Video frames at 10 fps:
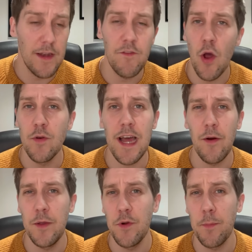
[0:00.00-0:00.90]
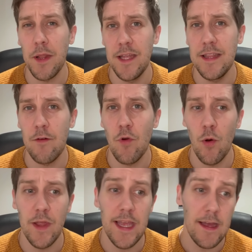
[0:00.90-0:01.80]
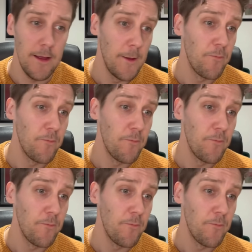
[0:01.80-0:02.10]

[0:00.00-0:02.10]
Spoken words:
and I've no doubt he would have played that role here.